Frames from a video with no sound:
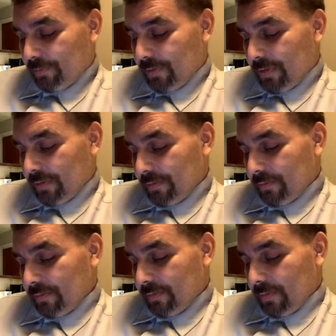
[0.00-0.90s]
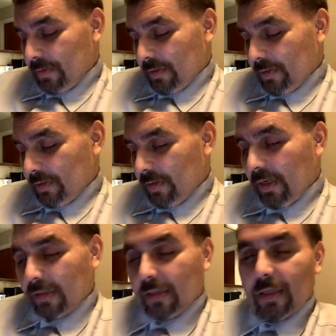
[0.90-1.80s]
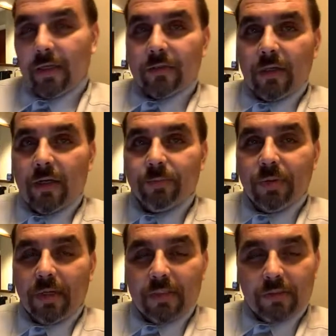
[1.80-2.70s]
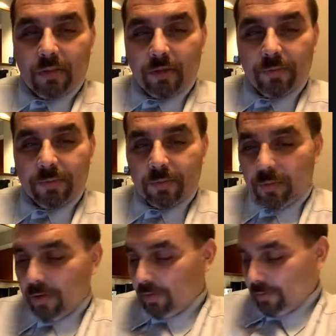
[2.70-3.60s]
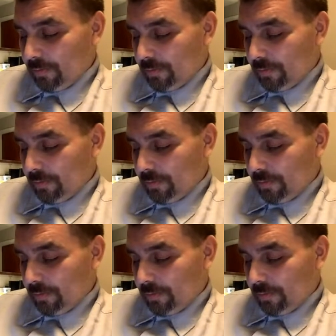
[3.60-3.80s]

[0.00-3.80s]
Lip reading: But I think I'll probably start them tomorrow.